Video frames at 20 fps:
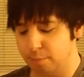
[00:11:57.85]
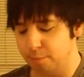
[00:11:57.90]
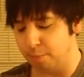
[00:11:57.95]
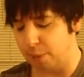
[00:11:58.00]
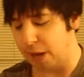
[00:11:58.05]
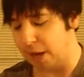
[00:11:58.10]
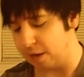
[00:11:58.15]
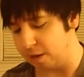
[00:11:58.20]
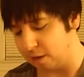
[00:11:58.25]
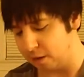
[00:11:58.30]

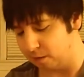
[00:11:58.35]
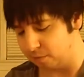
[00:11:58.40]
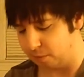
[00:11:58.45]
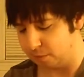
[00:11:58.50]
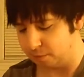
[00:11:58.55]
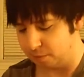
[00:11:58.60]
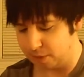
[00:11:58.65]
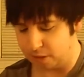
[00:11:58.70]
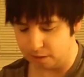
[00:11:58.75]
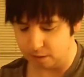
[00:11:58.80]
back in
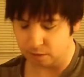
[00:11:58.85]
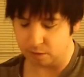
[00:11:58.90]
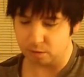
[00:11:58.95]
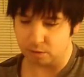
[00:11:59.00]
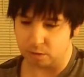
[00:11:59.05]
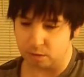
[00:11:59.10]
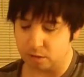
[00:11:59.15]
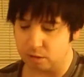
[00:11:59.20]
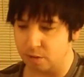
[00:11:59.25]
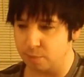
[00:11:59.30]
other things,
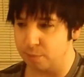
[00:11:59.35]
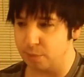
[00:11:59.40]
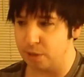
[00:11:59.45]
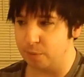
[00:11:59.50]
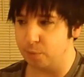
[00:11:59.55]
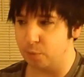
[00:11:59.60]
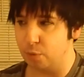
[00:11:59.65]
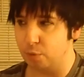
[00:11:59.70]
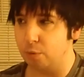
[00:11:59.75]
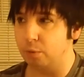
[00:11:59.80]
like some
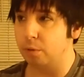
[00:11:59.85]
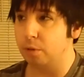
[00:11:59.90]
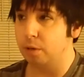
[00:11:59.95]
people